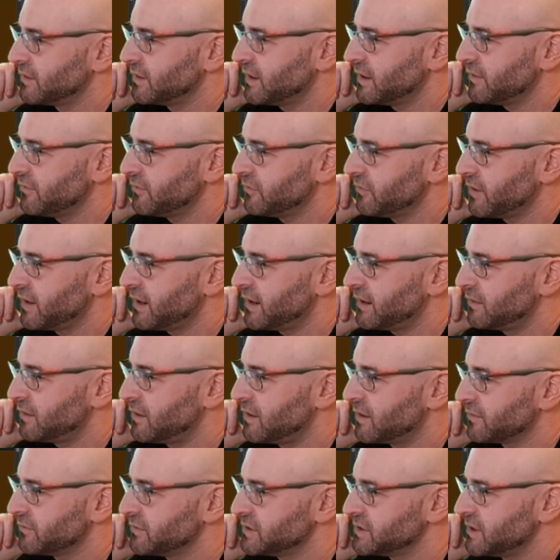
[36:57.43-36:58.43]
for how
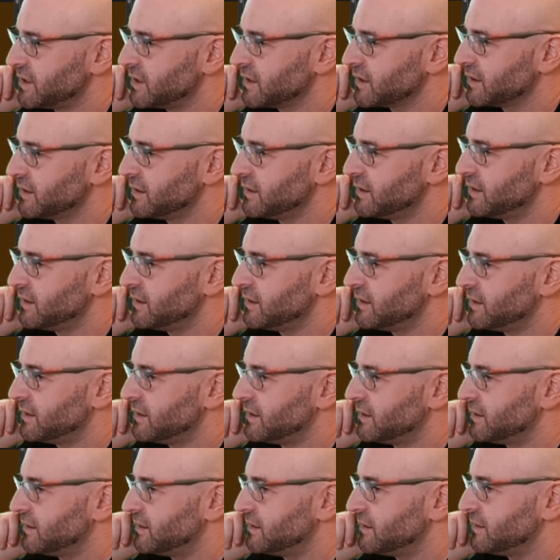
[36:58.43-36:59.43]
long of a talk?
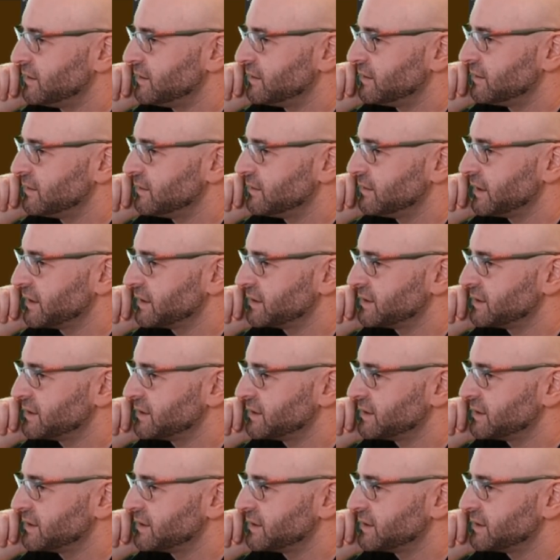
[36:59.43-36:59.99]
Like